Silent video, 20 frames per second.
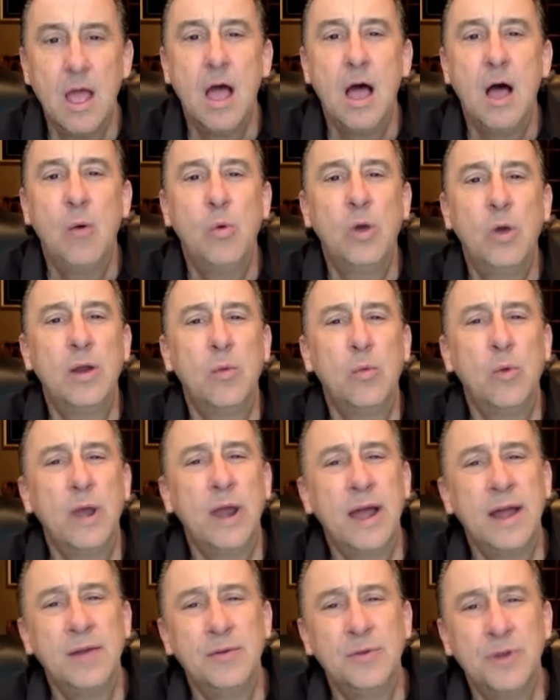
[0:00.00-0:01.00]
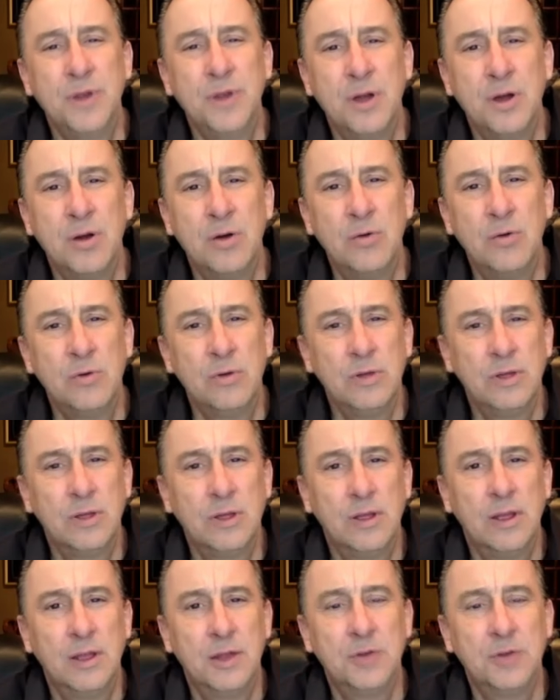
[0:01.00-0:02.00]
What what I don't know,
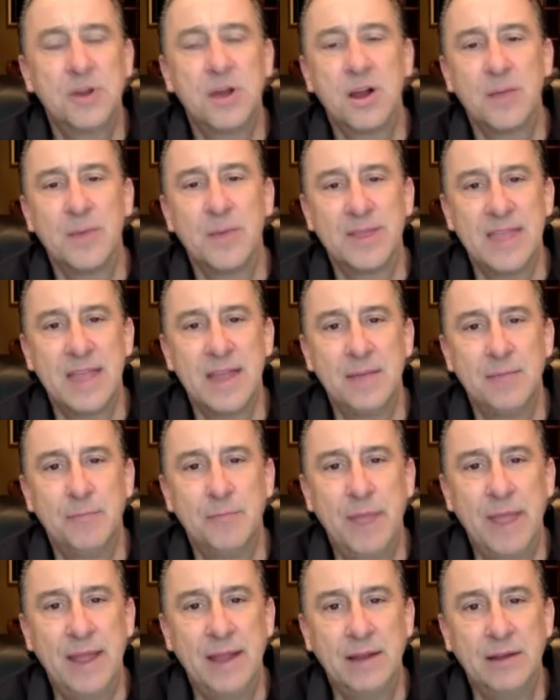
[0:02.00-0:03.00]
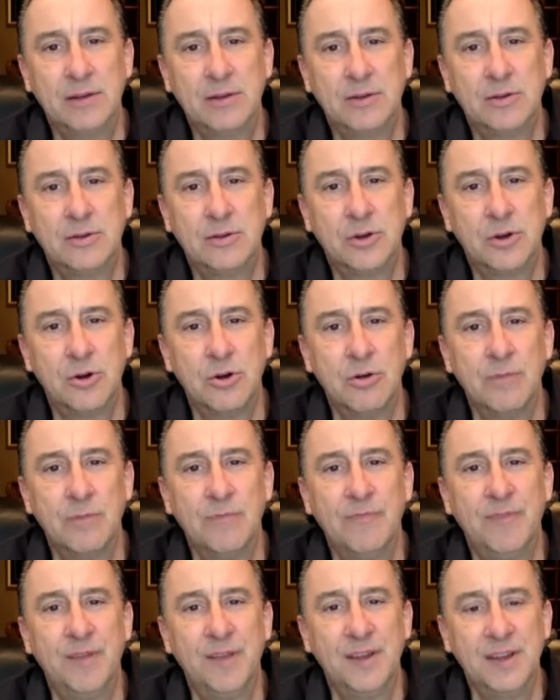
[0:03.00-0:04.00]
you're talking about that bank term
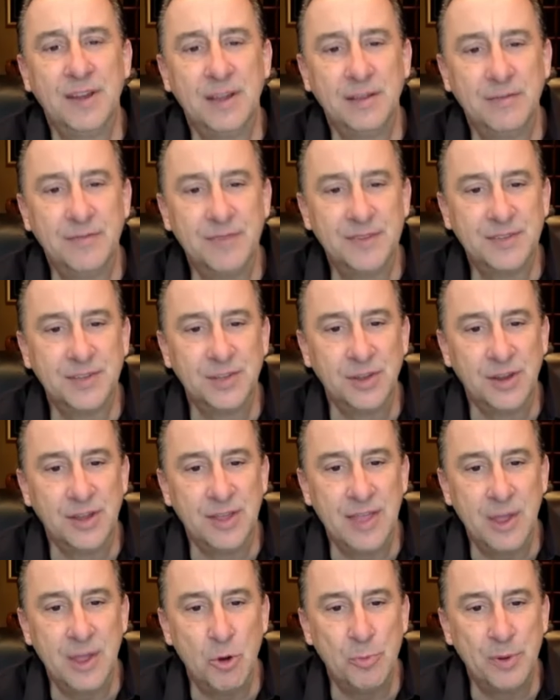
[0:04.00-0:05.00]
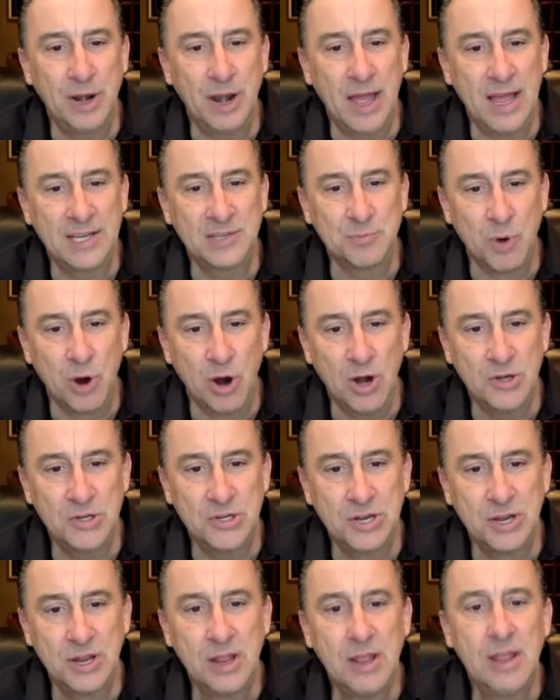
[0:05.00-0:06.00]
funding facility yeah. they opened last
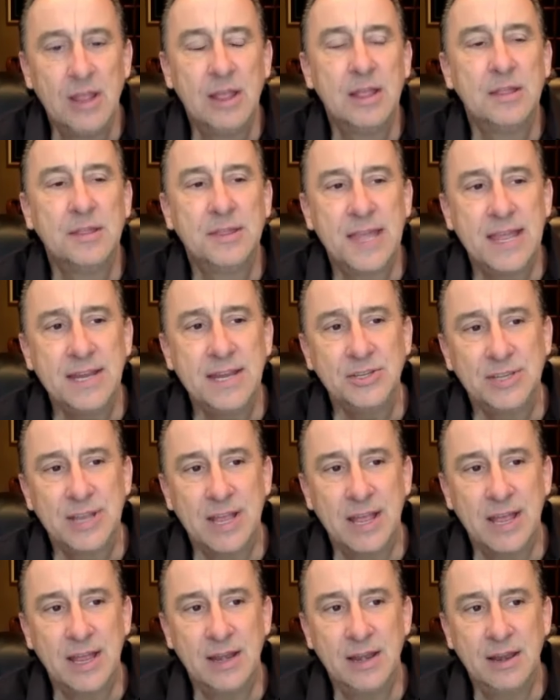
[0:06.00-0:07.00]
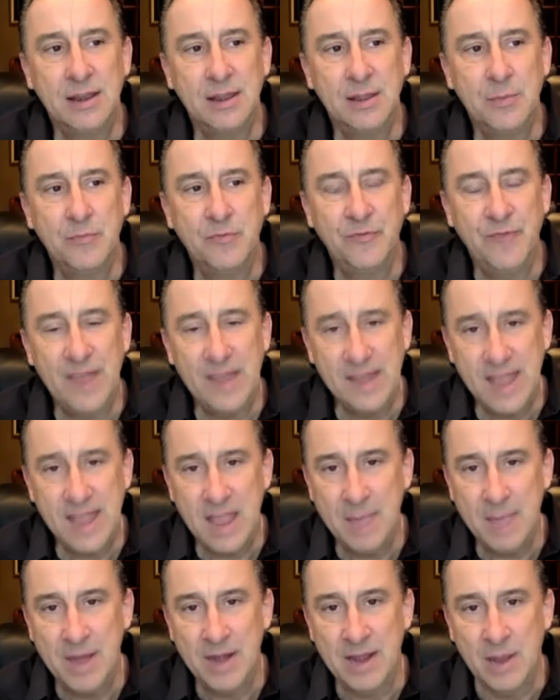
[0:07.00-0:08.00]
March. They mm-hmm. said the Fed
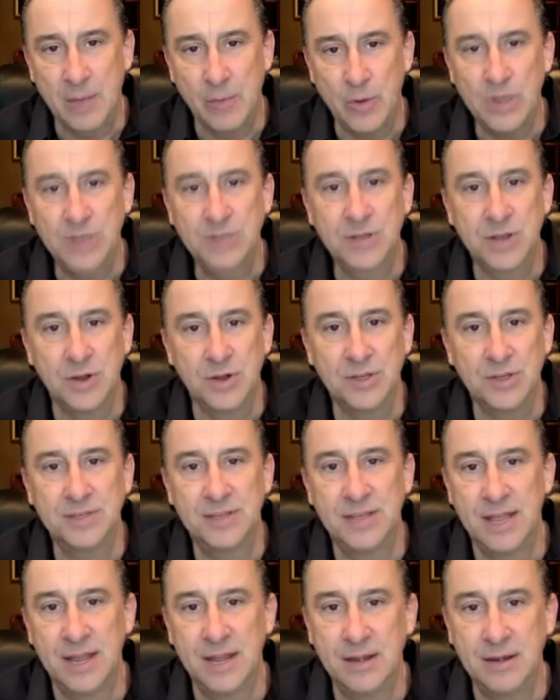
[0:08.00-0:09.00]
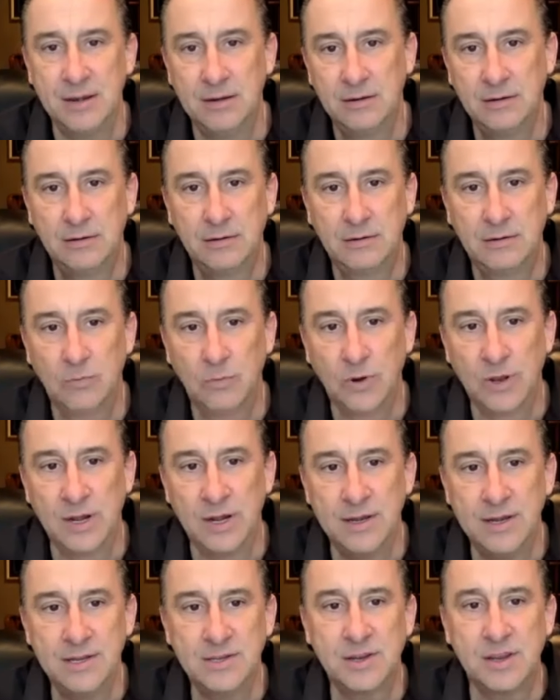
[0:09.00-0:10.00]
came out a couple weeks ago and said we're going
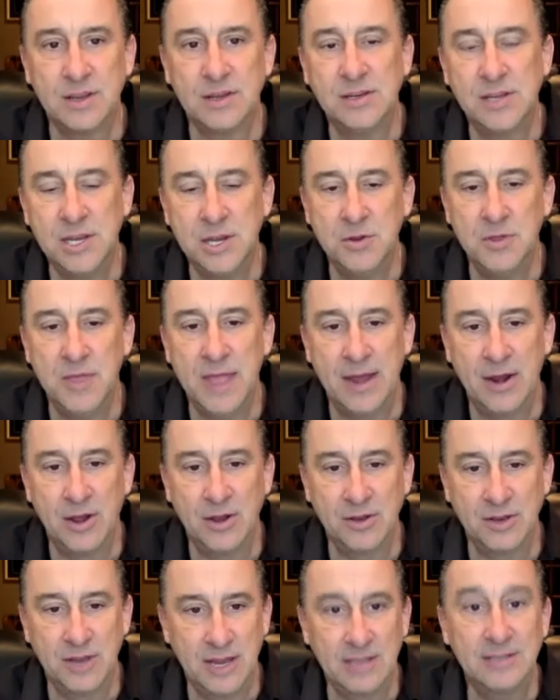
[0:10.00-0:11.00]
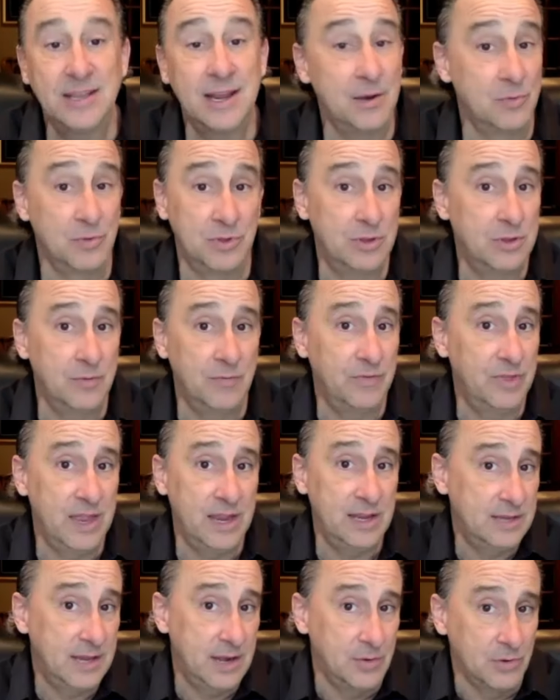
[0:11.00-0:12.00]
to discontinue that on they said it
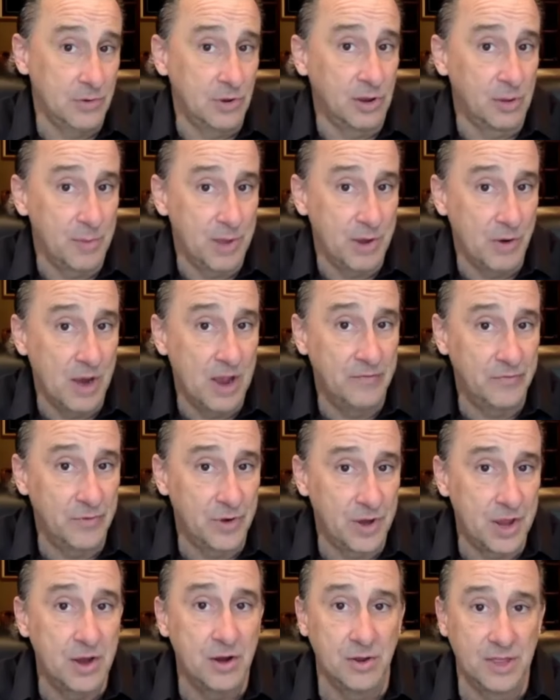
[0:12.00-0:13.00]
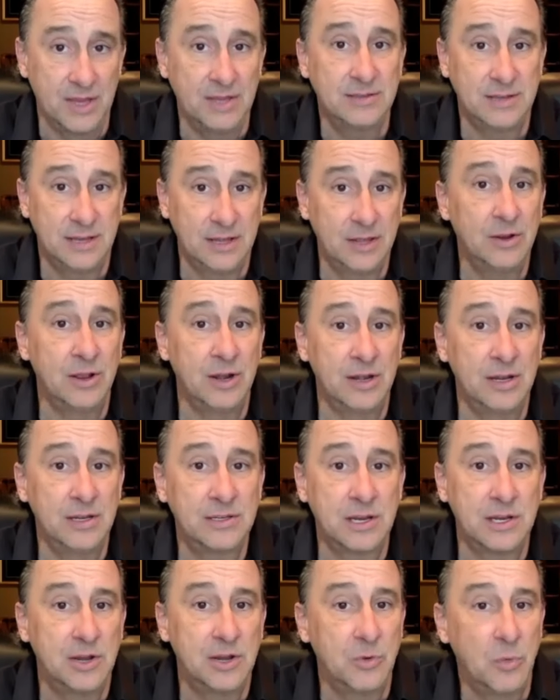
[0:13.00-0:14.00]
they said it would only be around for a year they said they're going to
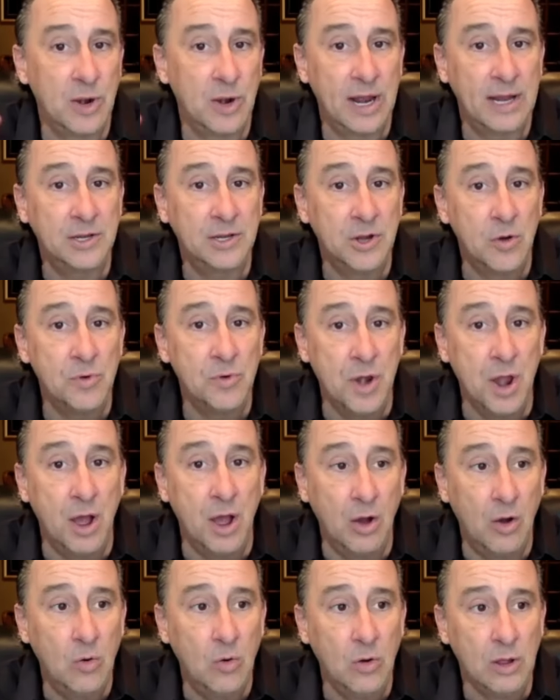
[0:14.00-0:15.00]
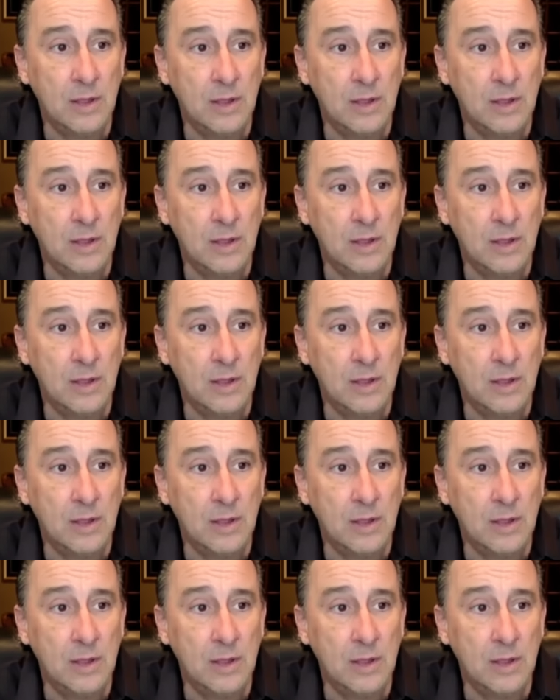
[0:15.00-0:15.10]
discontinue what i don't know